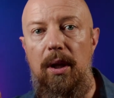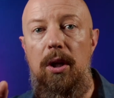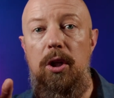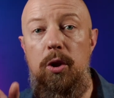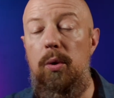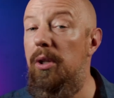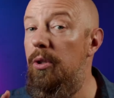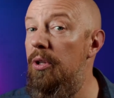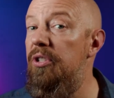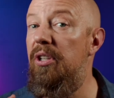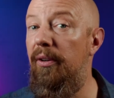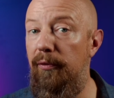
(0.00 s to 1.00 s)
You can do
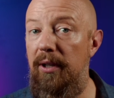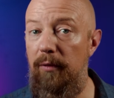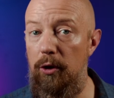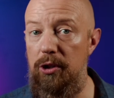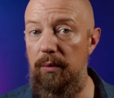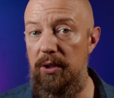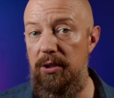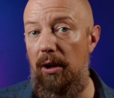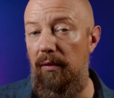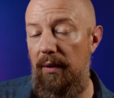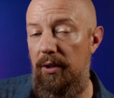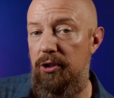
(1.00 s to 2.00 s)
this in the free version of
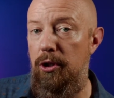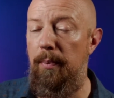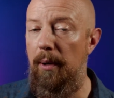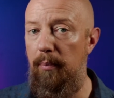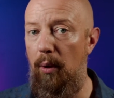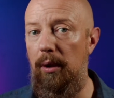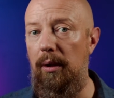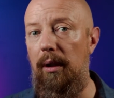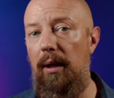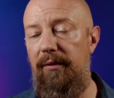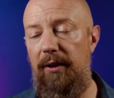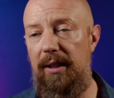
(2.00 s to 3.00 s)
Resolve. Super important.
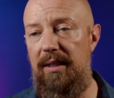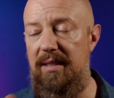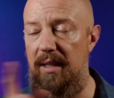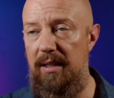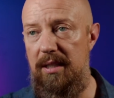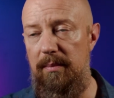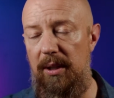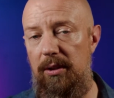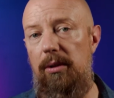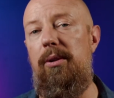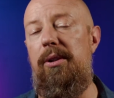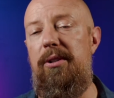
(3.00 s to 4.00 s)
I forgot to say this in my
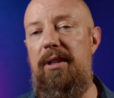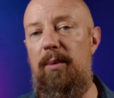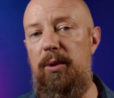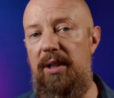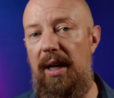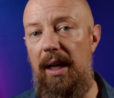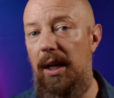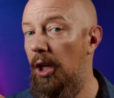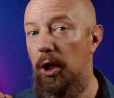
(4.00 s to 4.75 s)
earlier demo today.